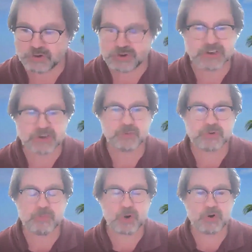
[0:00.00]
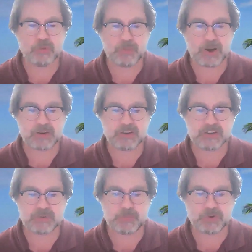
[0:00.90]
Jesus was murdered by a
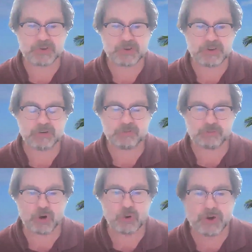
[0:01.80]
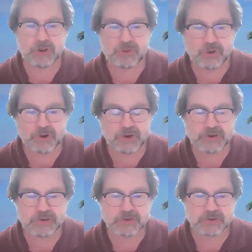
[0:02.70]
conspiracy of Roman
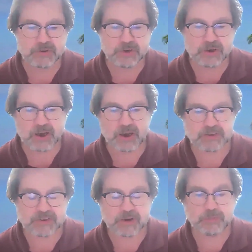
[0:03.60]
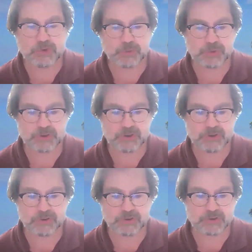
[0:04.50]
authorities and some Jewish
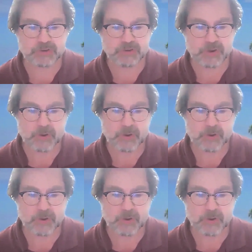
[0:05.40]
leaders.